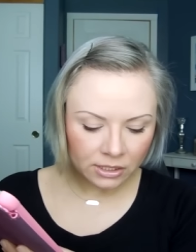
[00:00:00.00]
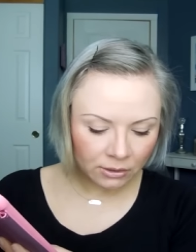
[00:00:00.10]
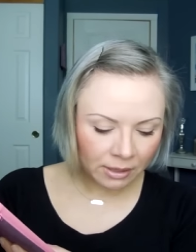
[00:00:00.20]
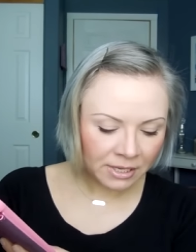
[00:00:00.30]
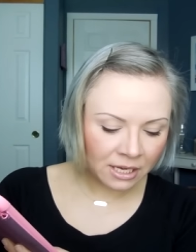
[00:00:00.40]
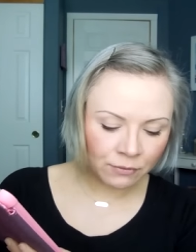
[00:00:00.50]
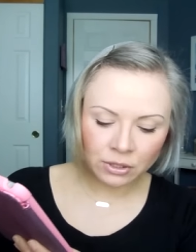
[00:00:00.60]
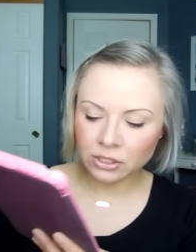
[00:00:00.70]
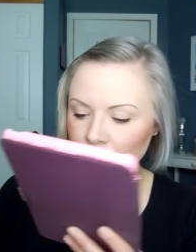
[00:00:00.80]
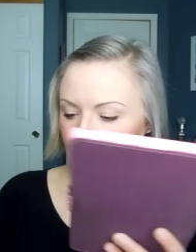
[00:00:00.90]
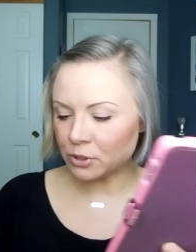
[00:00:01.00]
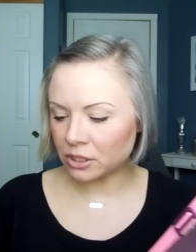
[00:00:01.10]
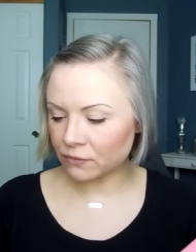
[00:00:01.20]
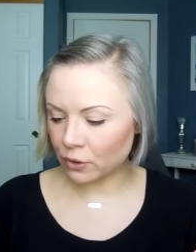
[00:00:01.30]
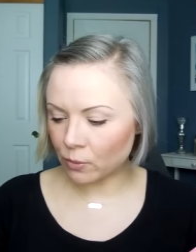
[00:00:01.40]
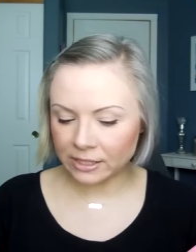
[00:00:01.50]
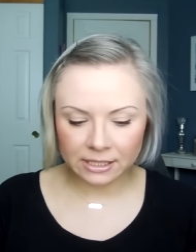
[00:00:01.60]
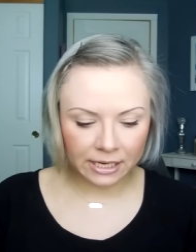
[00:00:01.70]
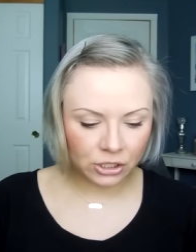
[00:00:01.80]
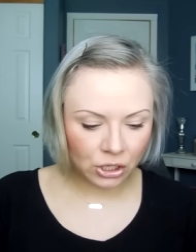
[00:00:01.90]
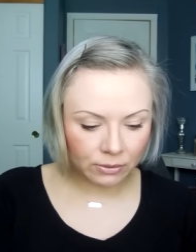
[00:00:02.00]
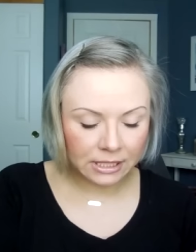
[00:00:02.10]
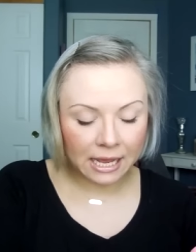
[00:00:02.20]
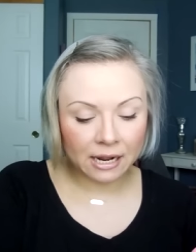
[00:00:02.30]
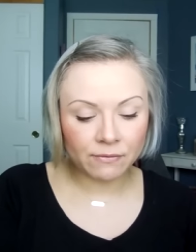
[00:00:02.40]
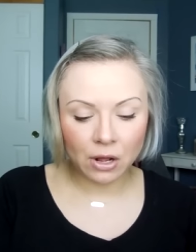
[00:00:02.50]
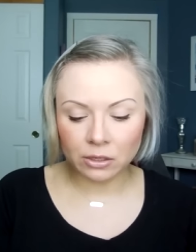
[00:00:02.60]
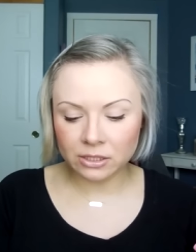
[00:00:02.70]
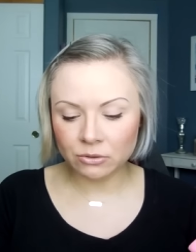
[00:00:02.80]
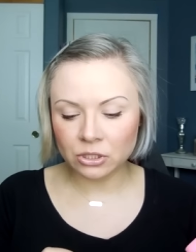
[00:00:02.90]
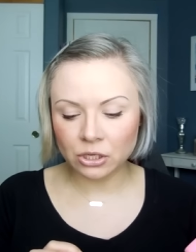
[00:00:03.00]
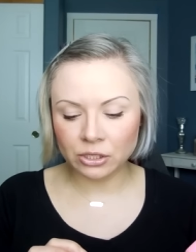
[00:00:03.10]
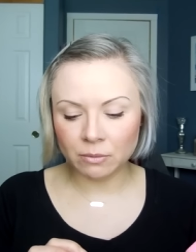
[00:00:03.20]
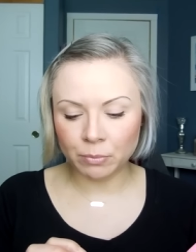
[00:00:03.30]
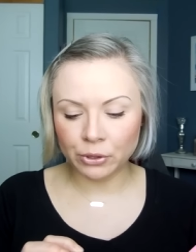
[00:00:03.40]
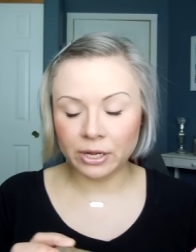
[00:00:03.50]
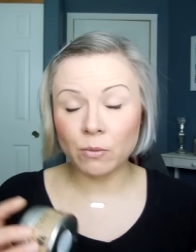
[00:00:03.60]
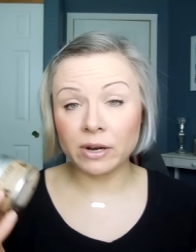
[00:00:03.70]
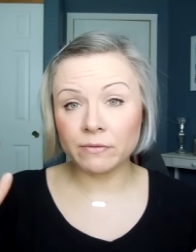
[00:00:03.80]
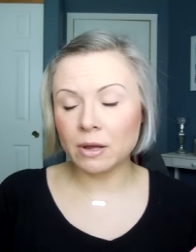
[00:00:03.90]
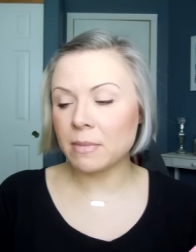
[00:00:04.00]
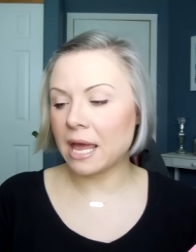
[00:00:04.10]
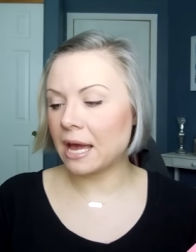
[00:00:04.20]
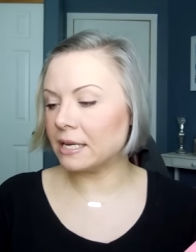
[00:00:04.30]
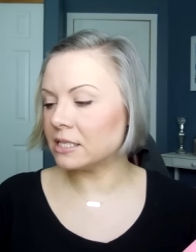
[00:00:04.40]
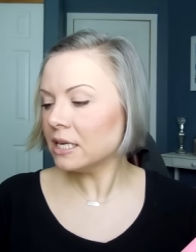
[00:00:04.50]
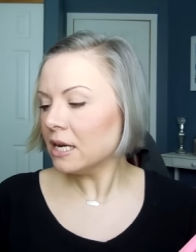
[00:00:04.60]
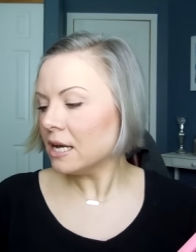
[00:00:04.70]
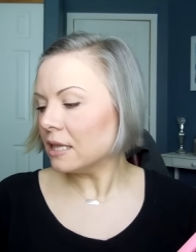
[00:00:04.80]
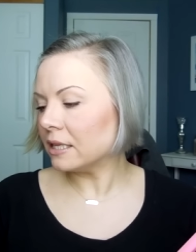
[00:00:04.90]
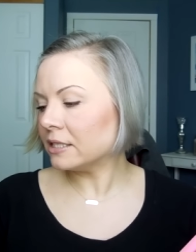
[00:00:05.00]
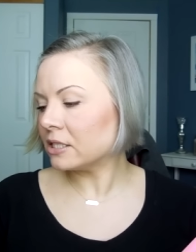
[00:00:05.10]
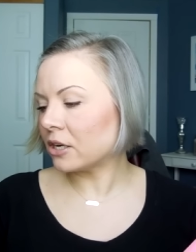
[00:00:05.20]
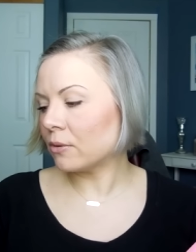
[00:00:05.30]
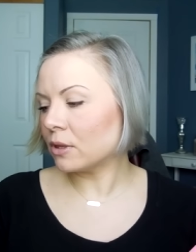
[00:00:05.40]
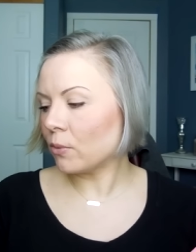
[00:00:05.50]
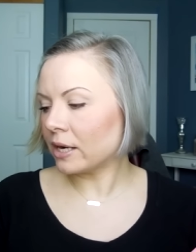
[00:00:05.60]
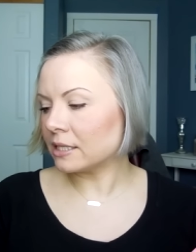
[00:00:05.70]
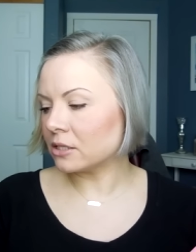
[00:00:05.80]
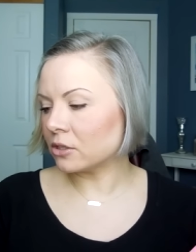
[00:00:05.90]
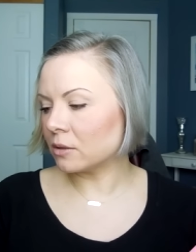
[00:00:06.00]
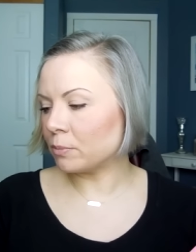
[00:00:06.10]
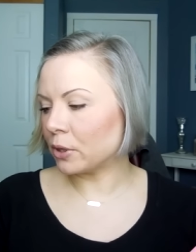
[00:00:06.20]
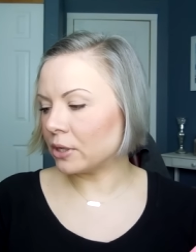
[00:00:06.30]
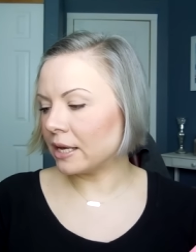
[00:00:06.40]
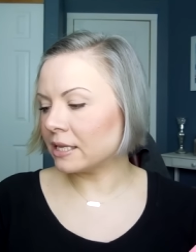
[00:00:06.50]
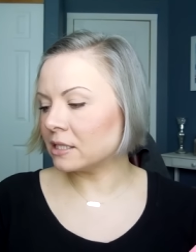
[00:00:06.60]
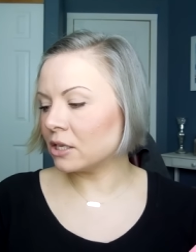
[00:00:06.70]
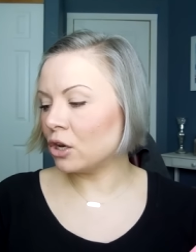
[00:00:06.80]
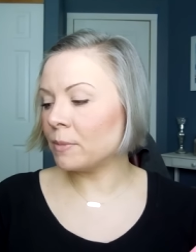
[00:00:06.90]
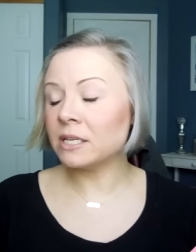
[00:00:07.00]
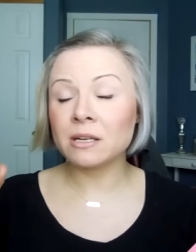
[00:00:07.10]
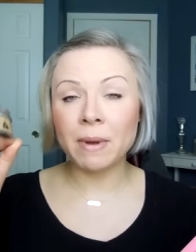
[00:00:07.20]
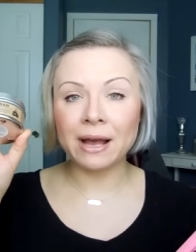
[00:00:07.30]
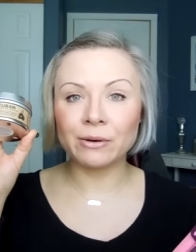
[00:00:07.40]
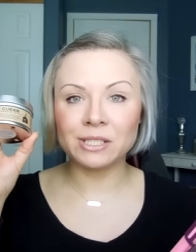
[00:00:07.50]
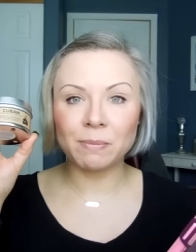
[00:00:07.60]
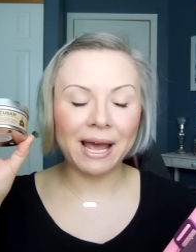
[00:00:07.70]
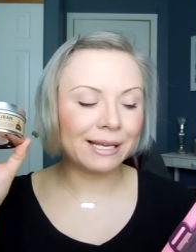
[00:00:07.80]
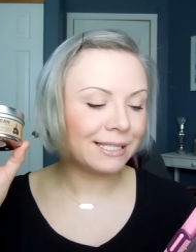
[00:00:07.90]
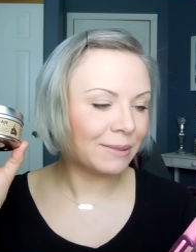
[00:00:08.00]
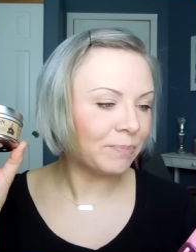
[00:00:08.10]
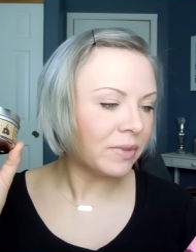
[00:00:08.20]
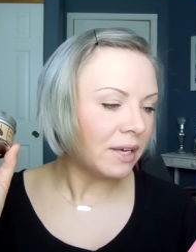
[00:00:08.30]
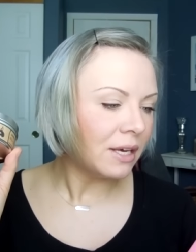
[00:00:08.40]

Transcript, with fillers: so let me give you the descriptions for the ones that I chose. And I've also started burning one of them. And let's start with the one I started burning. It's Cuban tobacco spice.